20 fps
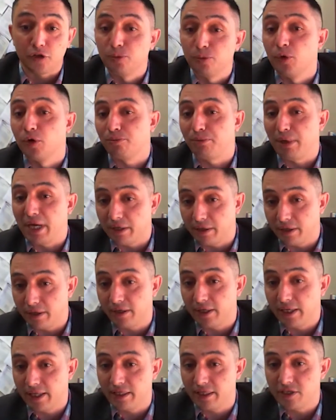more better
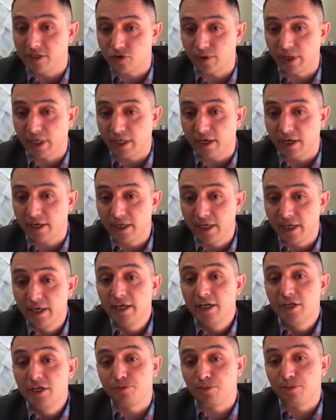in this regard,
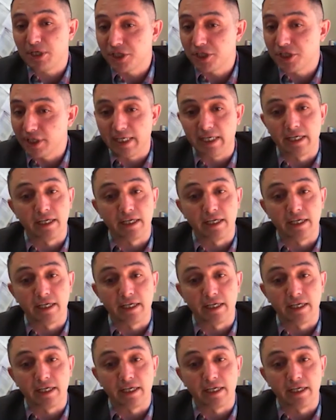especially